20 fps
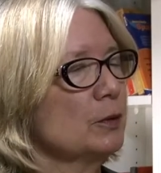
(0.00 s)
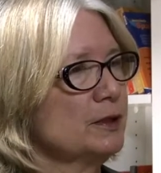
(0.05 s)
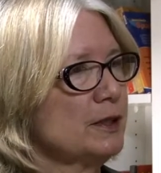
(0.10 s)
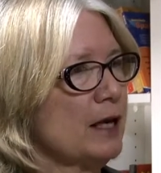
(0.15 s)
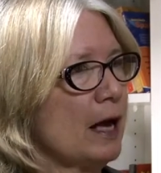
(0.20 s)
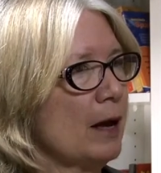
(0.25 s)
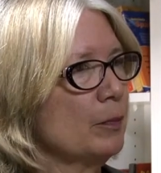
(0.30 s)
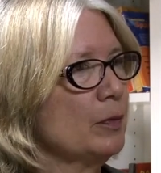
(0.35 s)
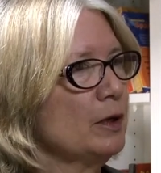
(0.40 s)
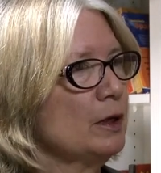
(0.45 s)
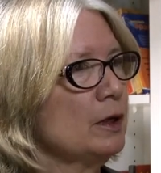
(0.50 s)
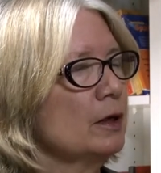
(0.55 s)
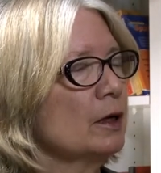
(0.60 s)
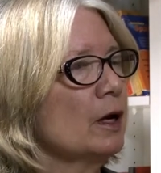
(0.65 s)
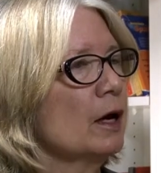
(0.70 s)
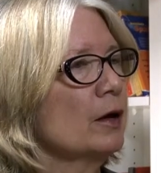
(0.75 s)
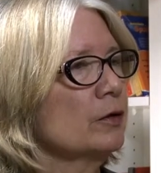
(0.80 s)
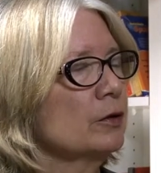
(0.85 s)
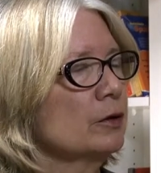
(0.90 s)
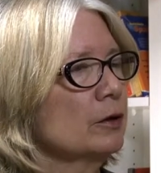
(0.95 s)
It's happened in
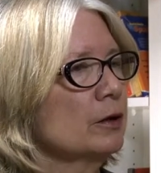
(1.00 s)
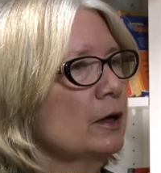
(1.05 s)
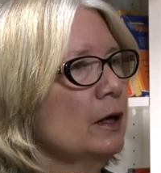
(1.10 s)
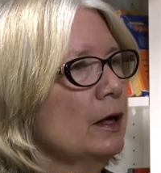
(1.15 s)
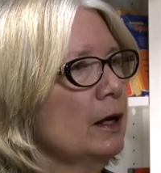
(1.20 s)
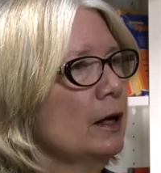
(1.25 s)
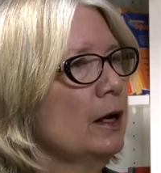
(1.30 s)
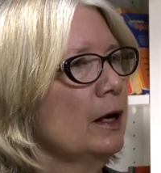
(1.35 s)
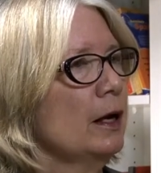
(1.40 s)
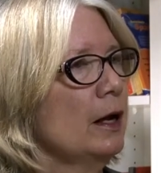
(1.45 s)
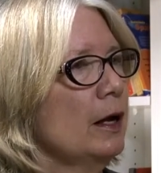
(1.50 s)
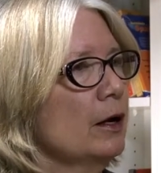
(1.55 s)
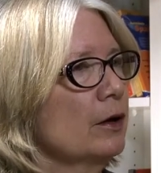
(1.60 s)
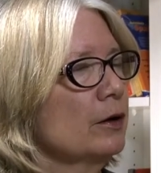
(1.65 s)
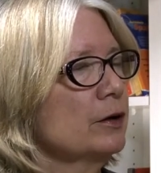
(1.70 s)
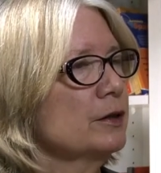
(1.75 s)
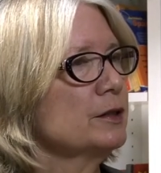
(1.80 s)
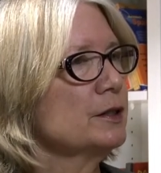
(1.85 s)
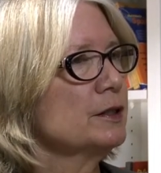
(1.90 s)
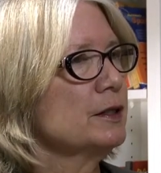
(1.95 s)
other
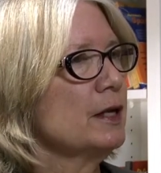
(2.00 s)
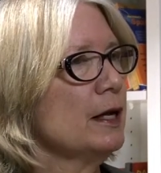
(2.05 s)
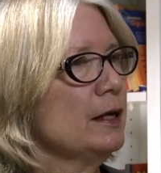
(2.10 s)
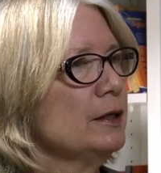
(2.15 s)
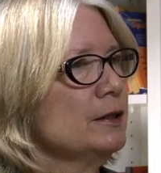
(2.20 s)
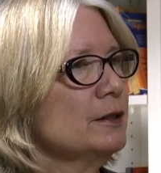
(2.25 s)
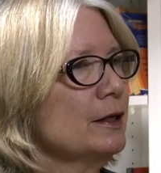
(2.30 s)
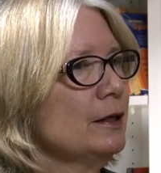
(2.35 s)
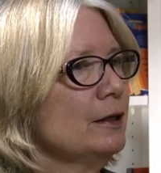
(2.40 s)
arid states.